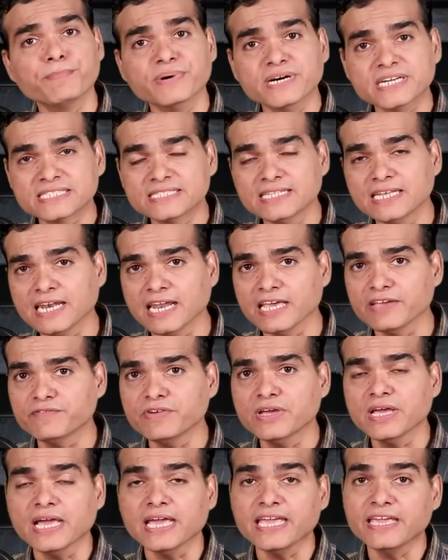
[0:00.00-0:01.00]
personal
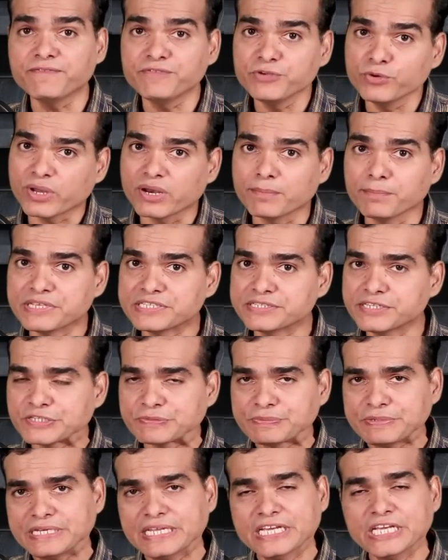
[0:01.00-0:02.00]
life. If you are a
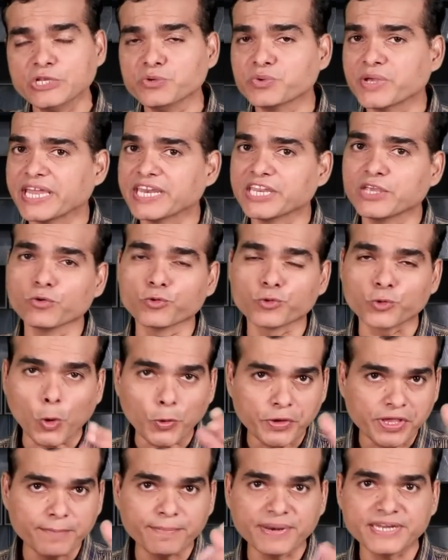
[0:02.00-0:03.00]
businessman, you can give
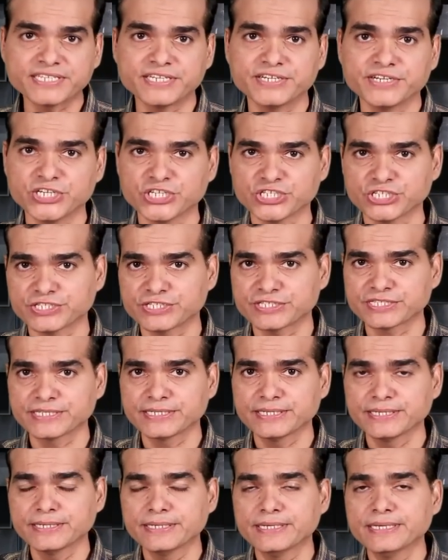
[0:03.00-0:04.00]
rocking presentations.
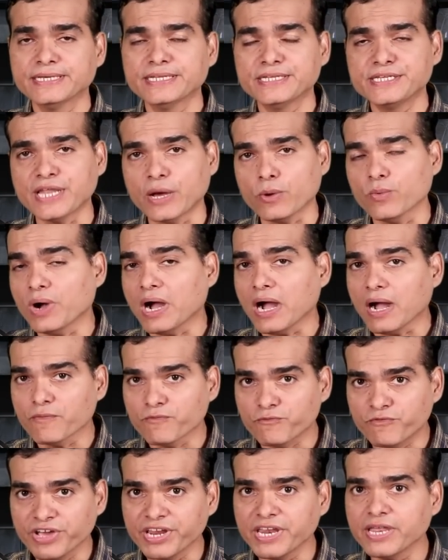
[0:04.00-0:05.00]
Now,
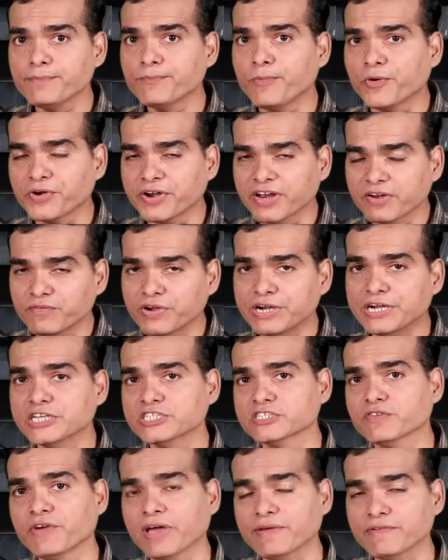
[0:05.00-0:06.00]
very important
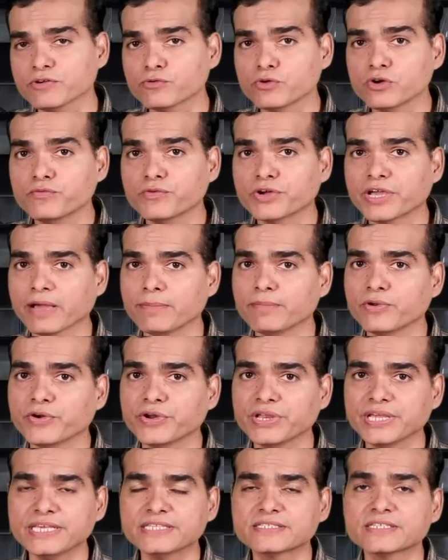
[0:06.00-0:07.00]
advantage of having good
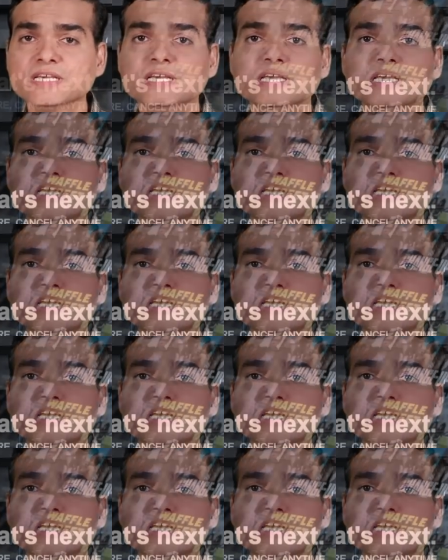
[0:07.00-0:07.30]
vocabulary is